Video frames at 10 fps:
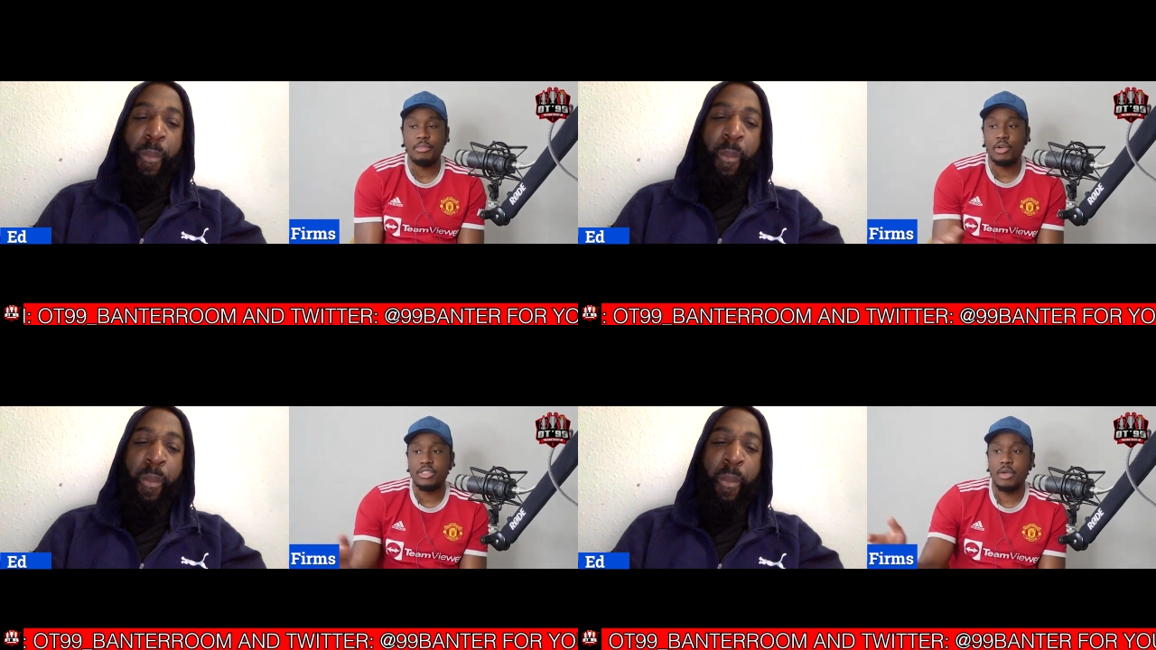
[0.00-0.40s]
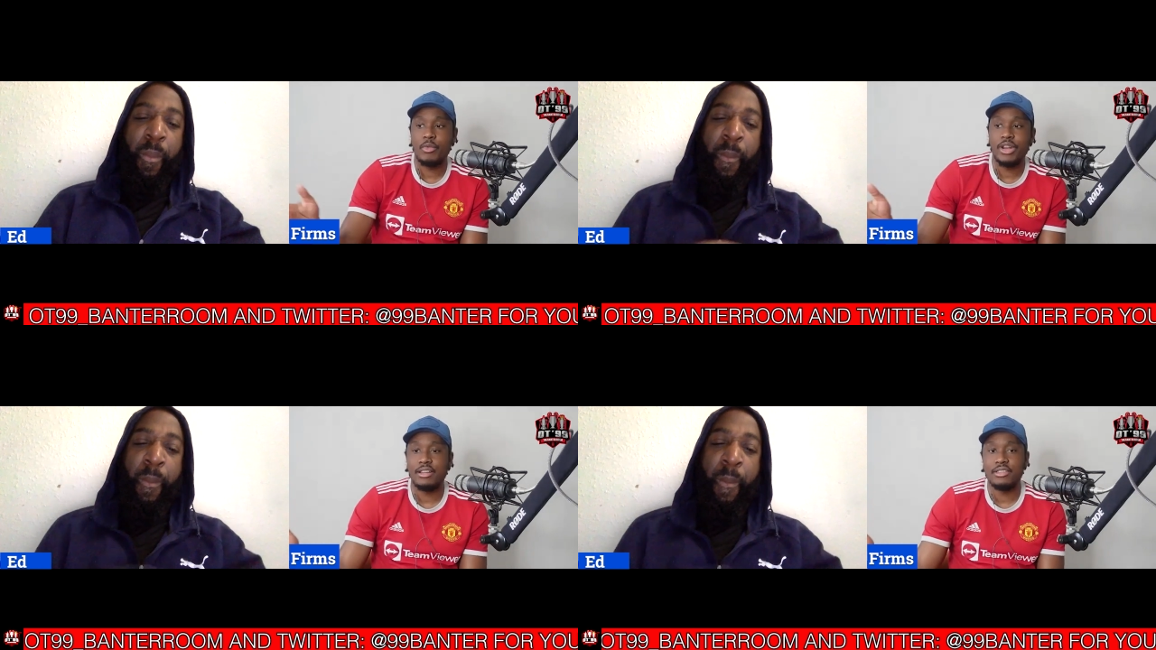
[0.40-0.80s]
Speaker 1: because they went
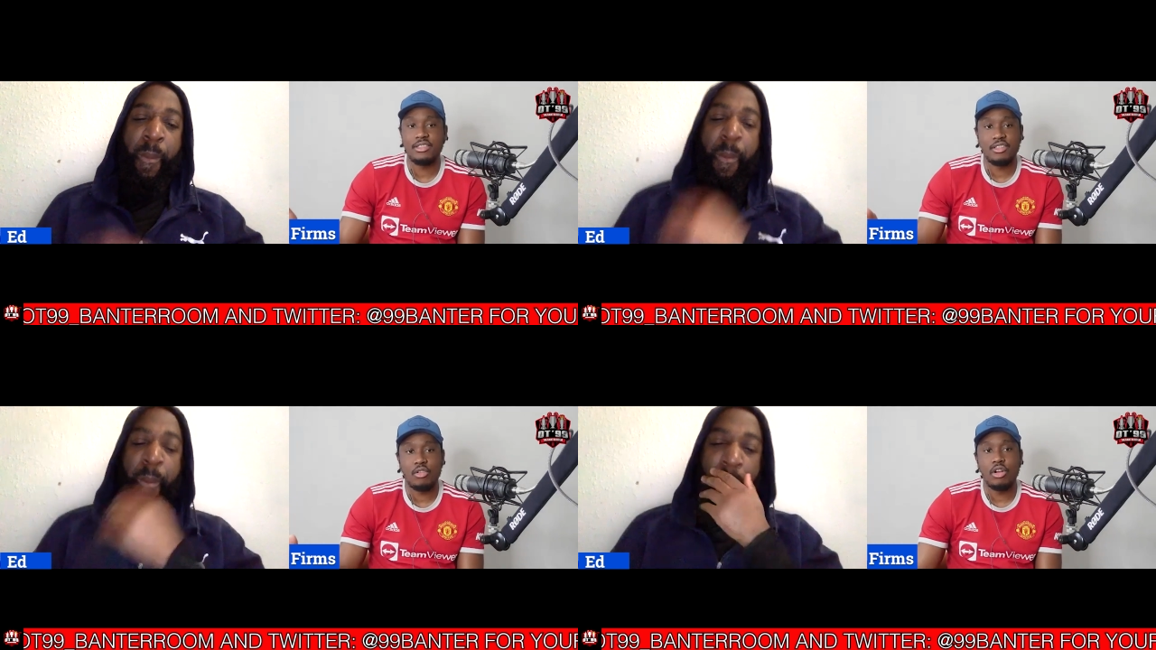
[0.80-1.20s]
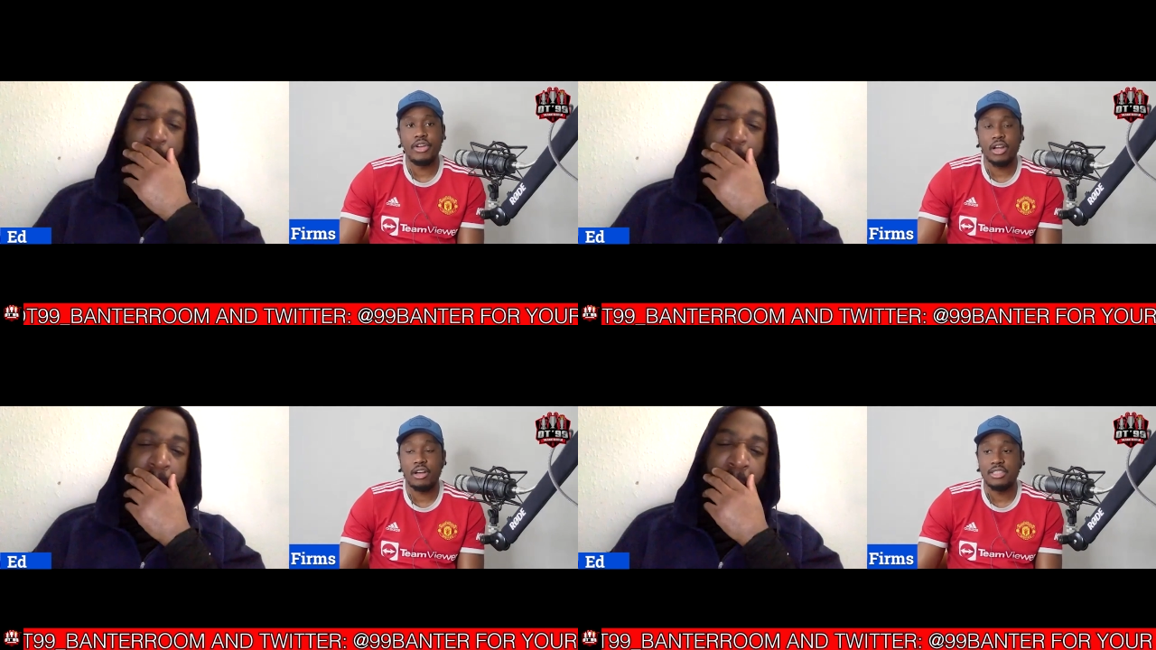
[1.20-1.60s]
down, got the red
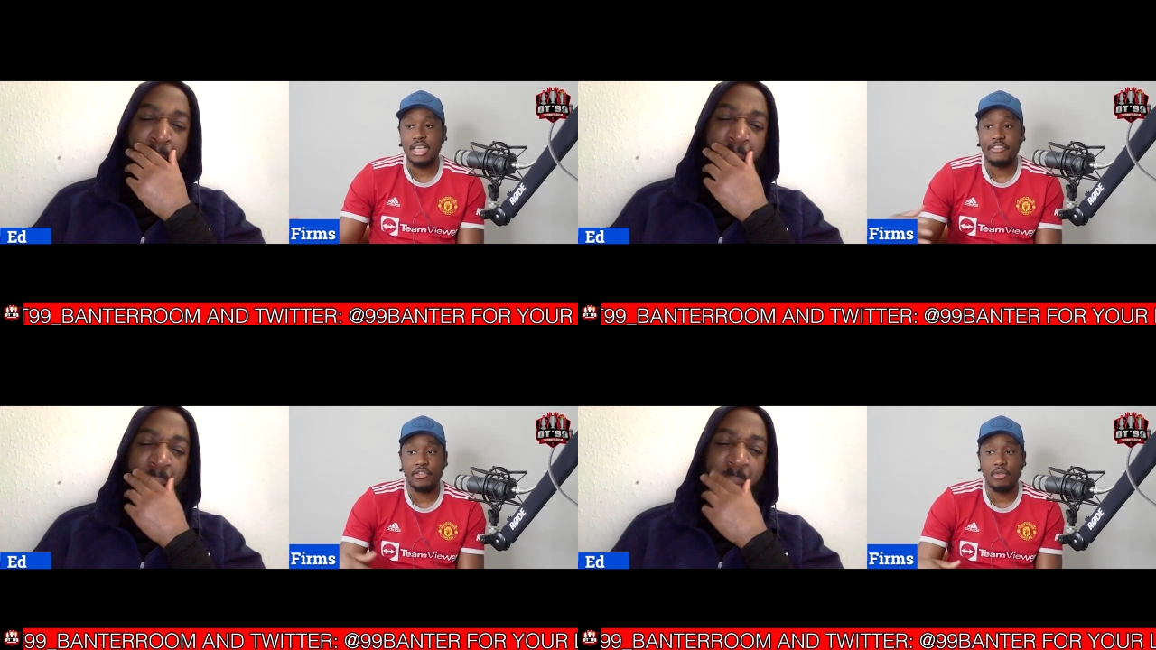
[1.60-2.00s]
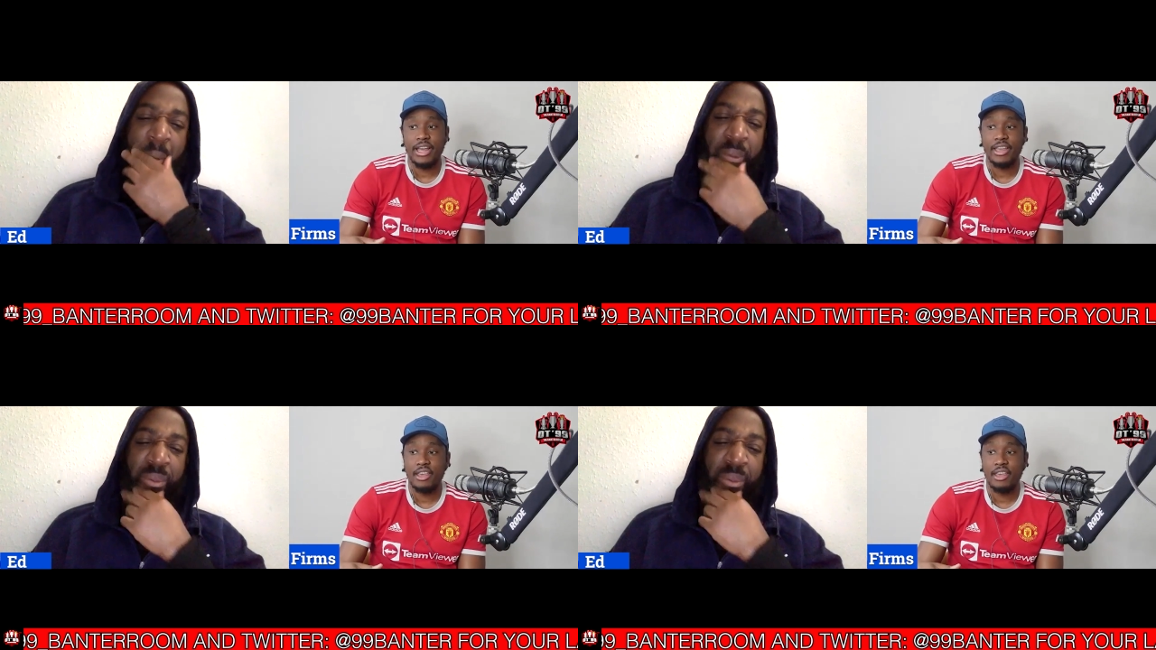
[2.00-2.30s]
cards. I feel like